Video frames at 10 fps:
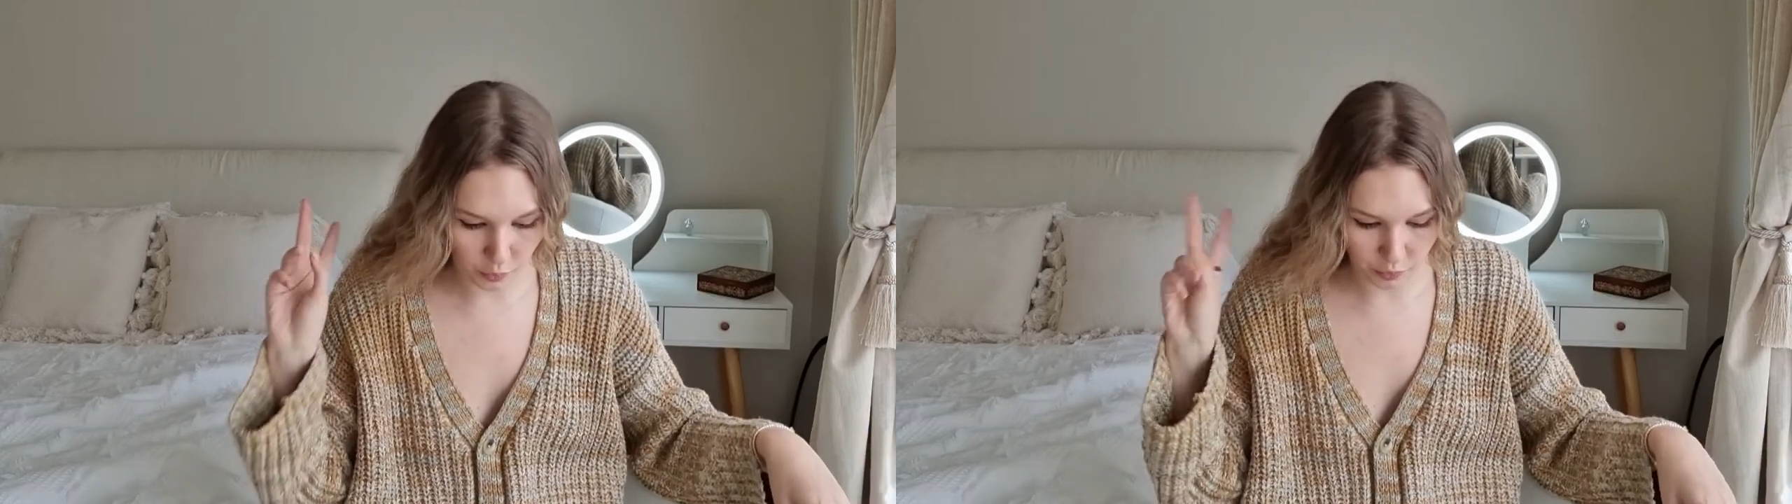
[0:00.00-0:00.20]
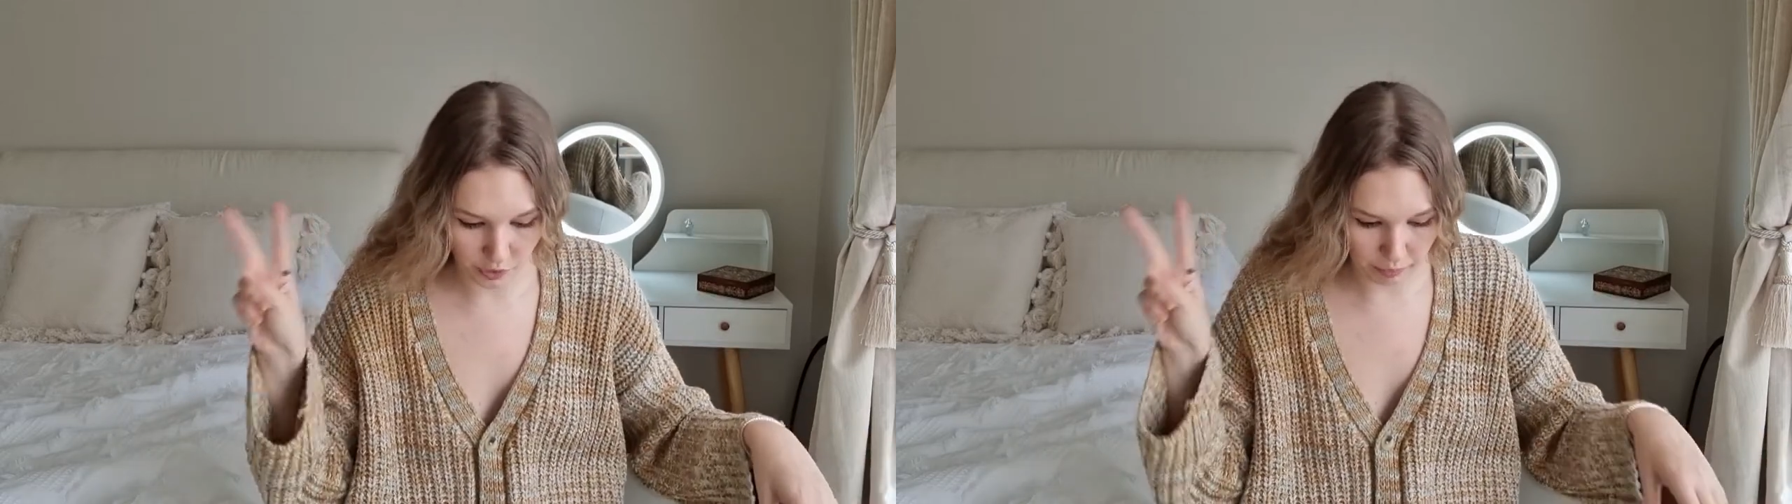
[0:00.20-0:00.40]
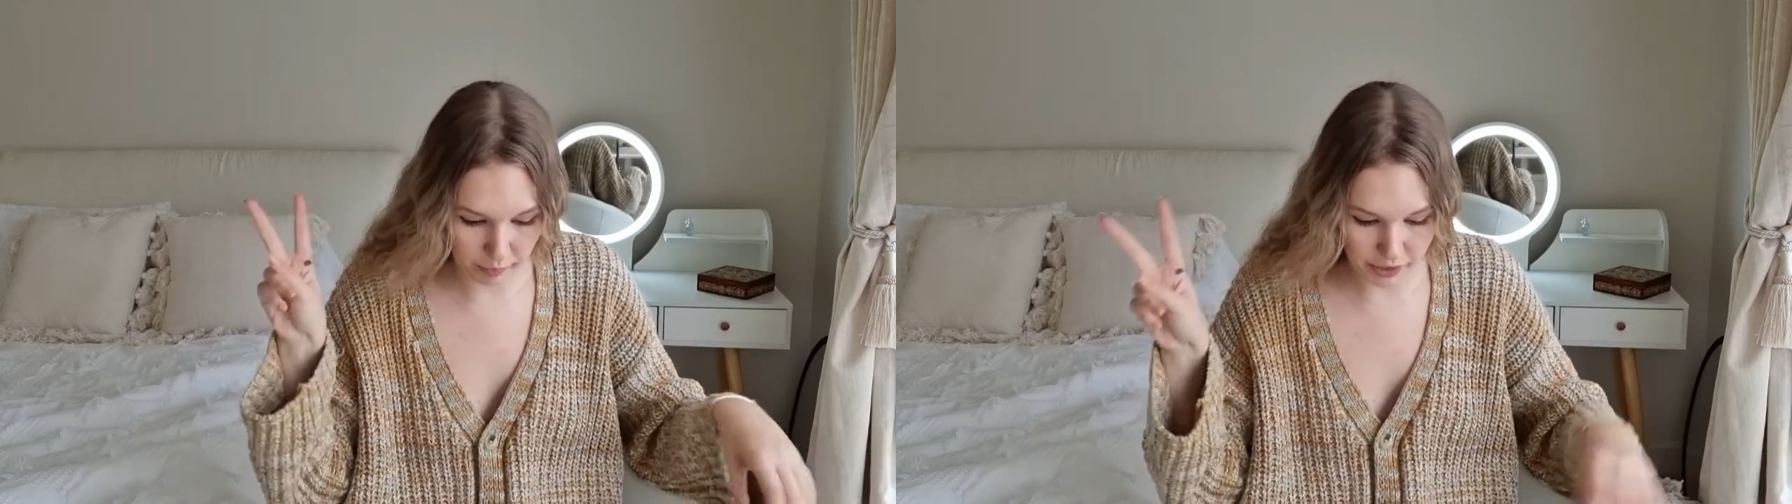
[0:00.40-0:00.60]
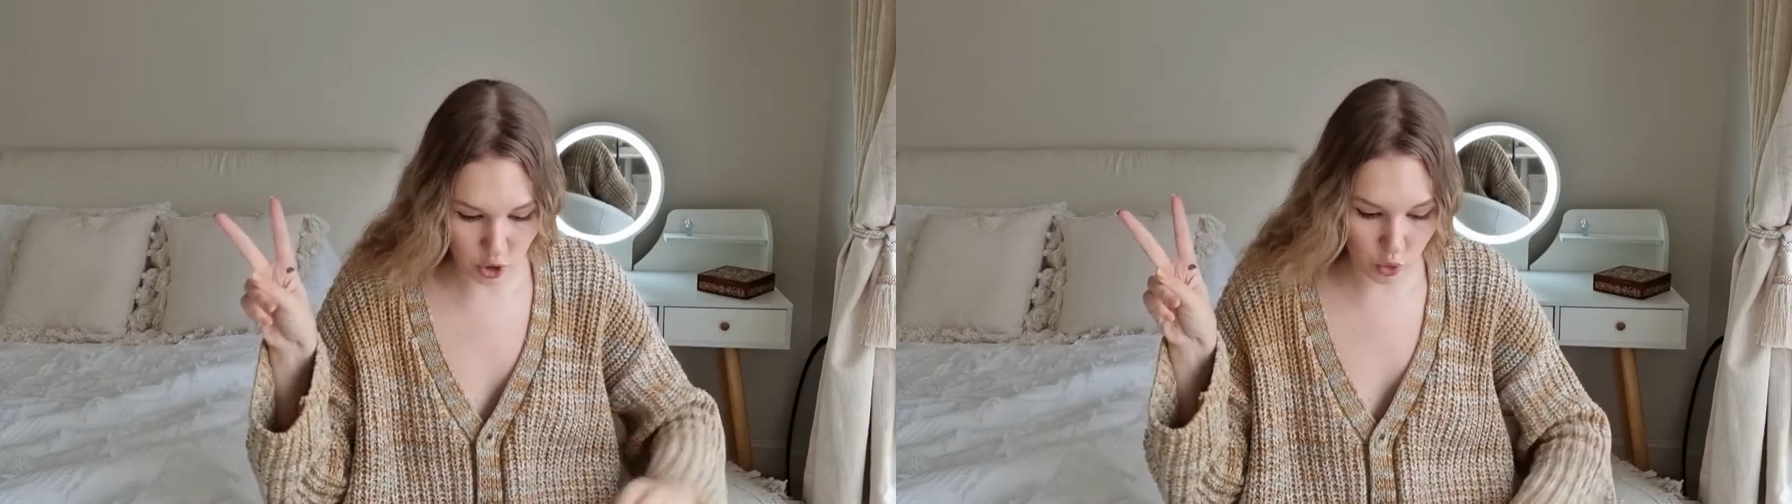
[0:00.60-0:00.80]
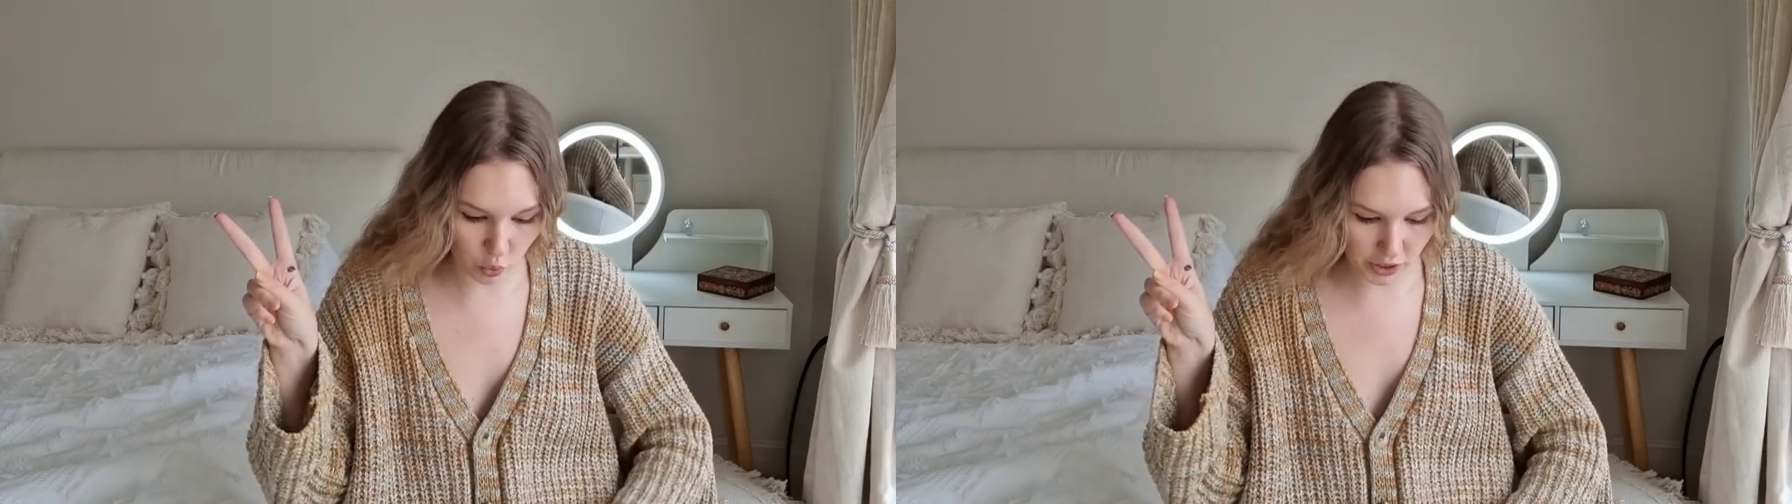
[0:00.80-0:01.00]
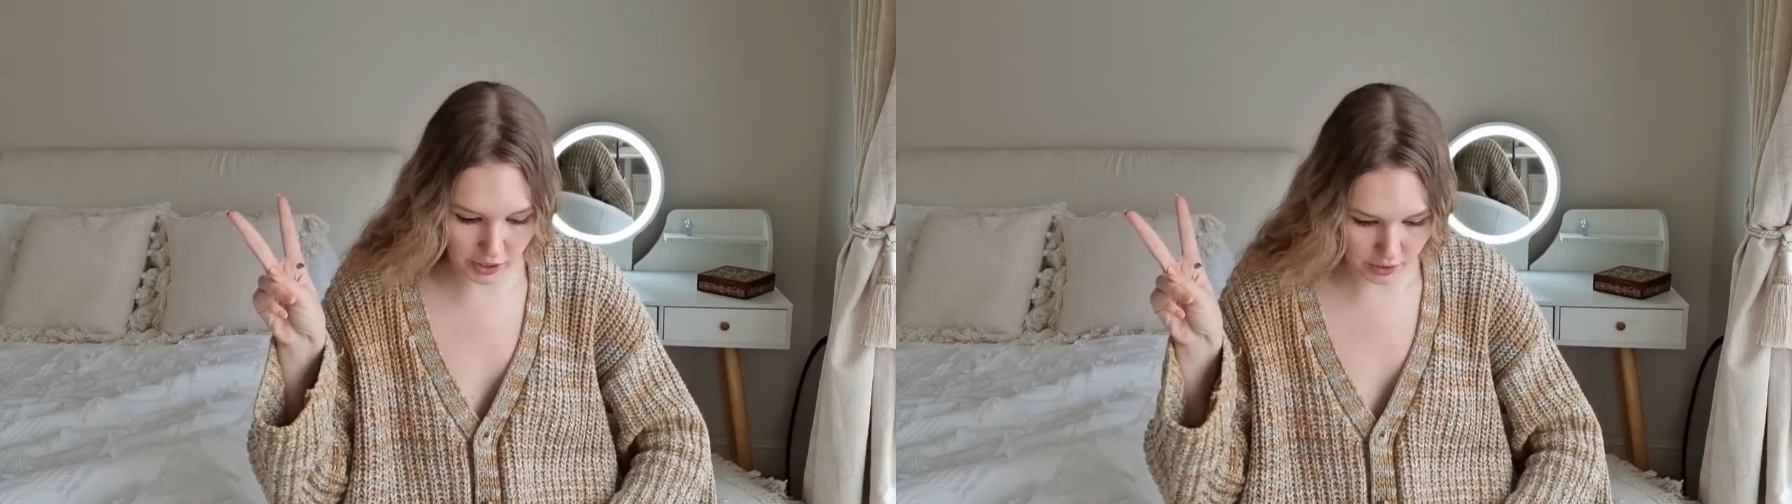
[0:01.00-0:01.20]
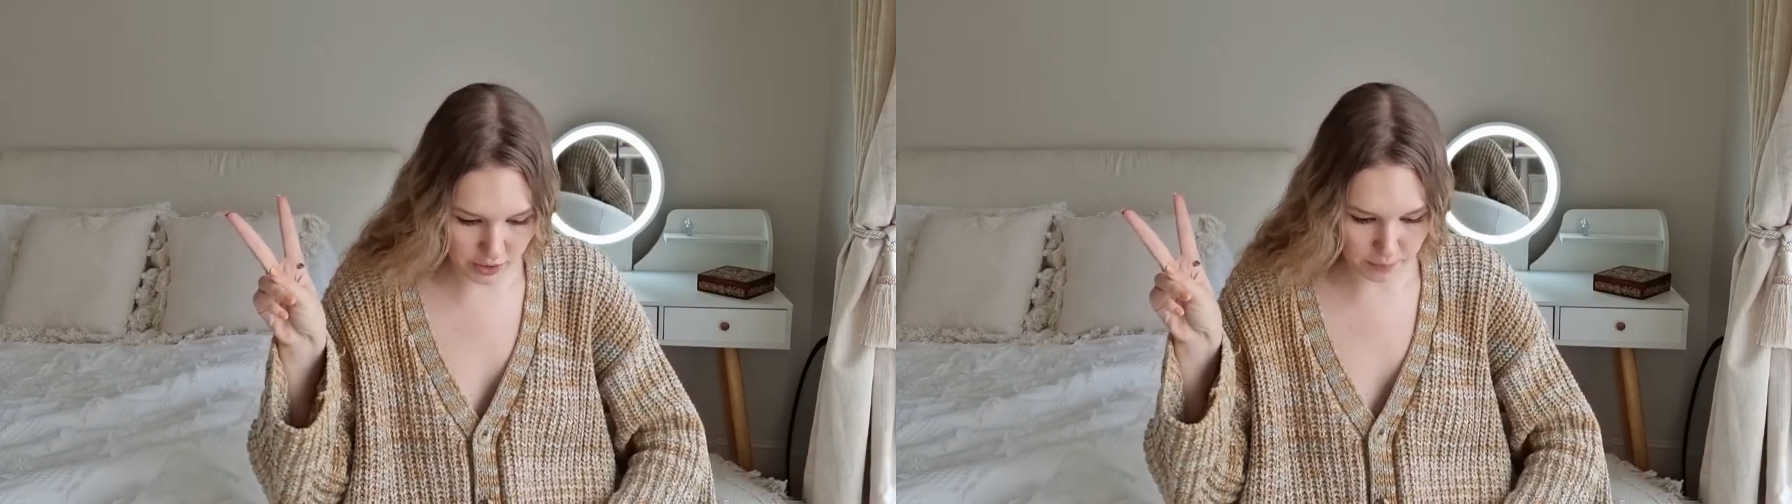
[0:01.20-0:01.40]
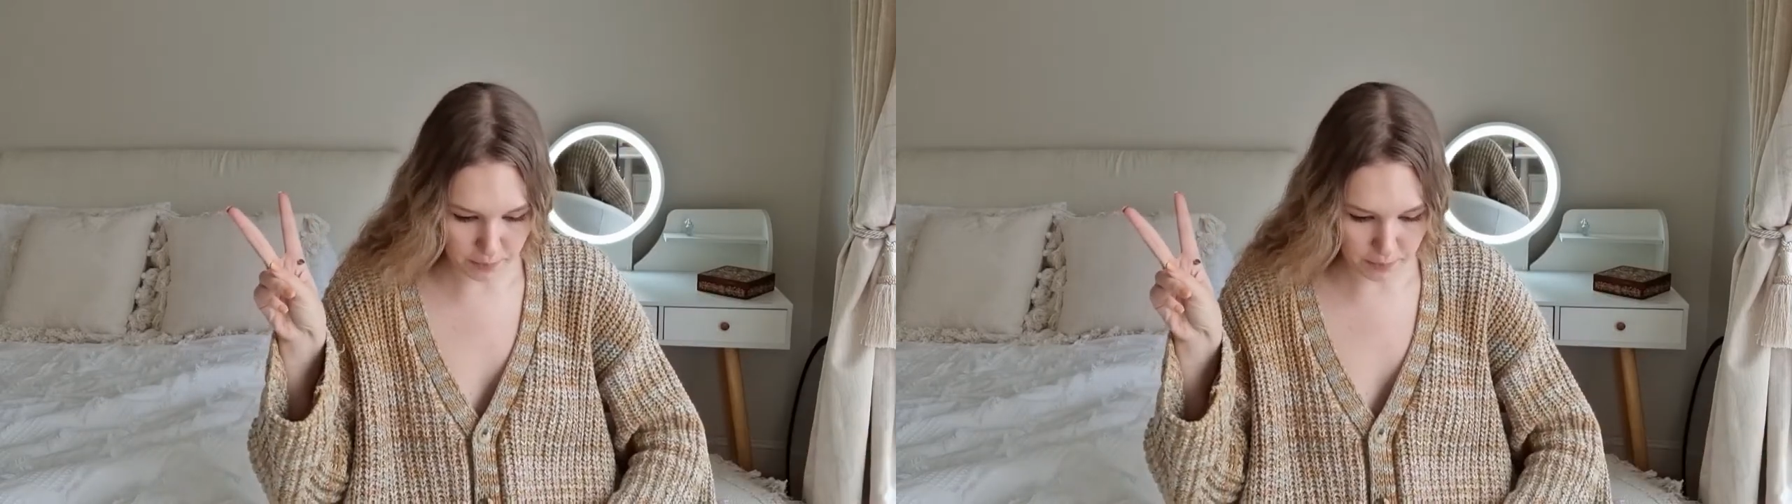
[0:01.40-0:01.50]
for the past 2 years.